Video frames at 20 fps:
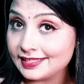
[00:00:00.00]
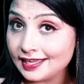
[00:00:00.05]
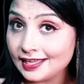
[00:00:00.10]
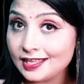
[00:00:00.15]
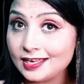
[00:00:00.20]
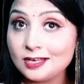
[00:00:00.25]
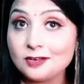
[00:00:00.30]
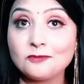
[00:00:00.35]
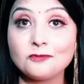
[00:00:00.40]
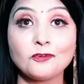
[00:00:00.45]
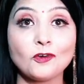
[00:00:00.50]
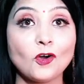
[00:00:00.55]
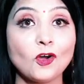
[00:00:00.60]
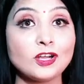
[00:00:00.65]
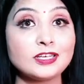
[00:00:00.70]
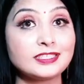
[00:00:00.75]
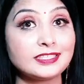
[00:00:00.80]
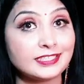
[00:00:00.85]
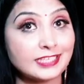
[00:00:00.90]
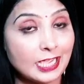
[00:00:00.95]
DELF
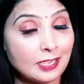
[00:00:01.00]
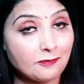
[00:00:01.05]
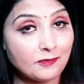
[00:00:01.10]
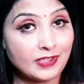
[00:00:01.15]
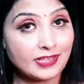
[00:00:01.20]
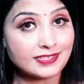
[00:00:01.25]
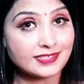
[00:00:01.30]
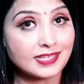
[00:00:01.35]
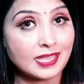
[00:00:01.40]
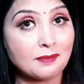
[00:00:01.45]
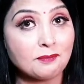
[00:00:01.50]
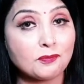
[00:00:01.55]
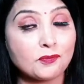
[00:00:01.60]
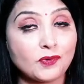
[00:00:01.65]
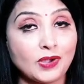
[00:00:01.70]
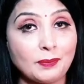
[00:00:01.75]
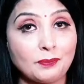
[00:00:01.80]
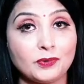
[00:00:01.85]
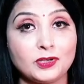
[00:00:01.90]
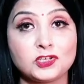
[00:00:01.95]
or TEF exam
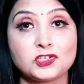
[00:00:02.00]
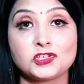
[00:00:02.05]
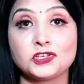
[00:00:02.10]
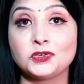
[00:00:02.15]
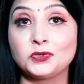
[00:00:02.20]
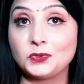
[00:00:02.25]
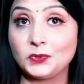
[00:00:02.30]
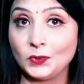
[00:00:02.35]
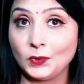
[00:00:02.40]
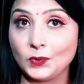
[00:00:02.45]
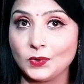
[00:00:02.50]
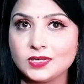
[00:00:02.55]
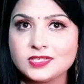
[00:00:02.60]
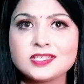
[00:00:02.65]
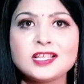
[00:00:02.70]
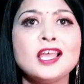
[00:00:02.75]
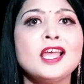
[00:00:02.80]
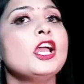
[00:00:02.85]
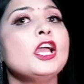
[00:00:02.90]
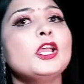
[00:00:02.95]
preparation course.
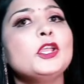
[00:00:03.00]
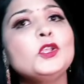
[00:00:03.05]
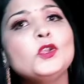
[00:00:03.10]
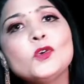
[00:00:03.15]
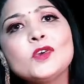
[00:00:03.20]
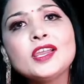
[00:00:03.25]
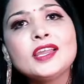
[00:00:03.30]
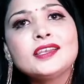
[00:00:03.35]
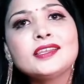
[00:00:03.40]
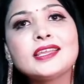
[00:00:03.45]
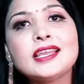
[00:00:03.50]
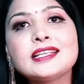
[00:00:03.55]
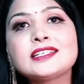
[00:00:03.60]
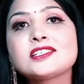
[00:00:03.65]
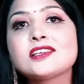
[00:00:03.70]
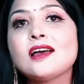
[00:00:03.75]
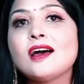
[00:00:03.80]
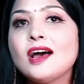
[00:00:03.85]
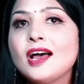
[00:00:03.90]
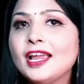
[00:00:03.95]
You can get
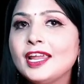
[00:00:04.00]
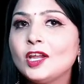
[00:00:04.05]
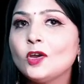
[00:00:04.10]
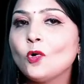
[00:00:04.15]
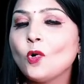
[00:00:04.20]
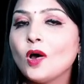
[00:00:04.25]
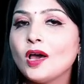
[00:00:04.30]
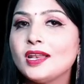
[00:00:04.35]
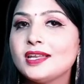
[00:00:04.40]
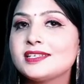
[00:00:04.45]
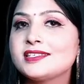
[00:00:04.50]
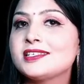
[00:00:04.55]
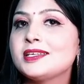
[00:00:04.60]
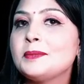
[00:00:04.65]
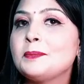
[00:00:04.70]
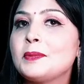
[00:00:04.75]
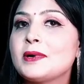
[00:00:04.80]
high quality